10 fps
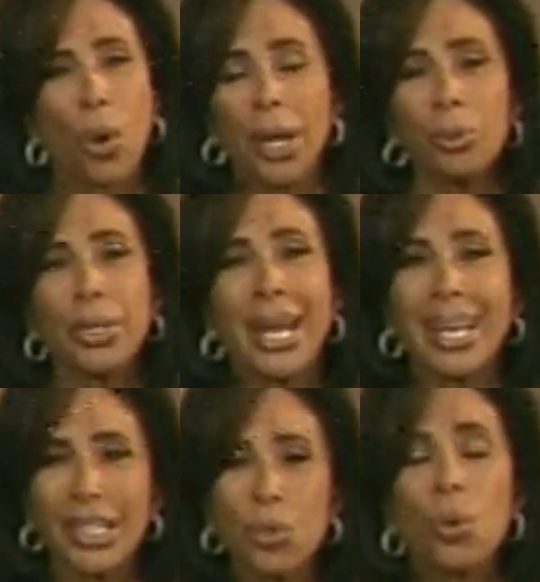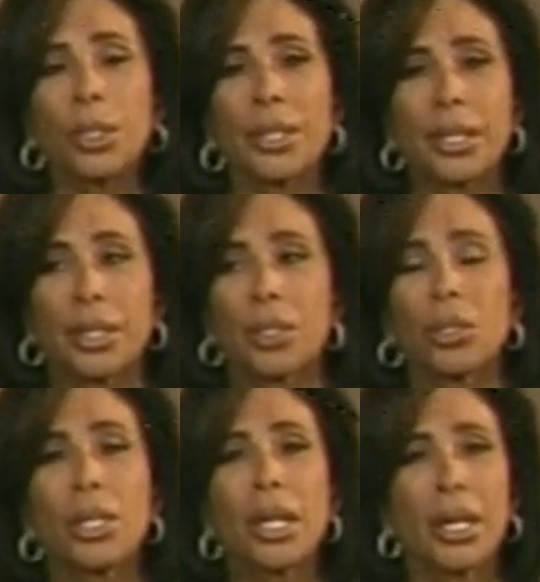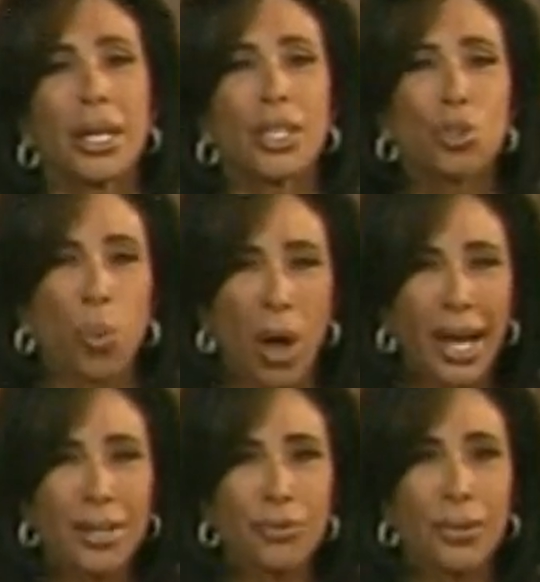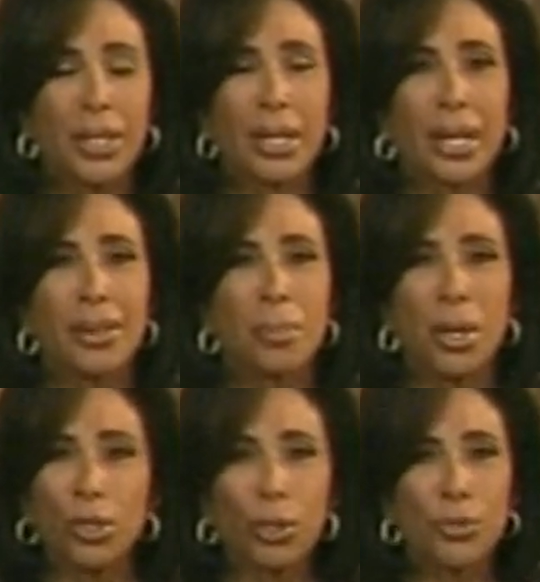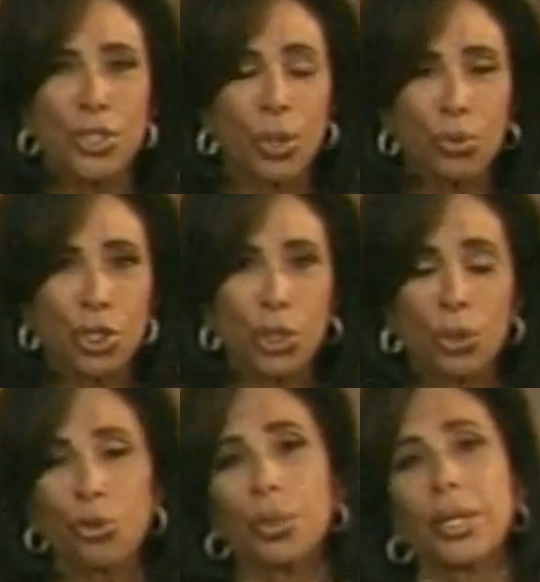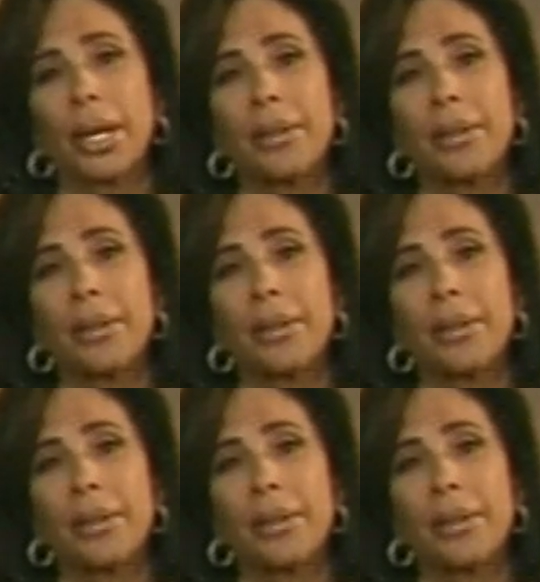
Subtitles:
Why would anyone kill his wife and the mother of his own children?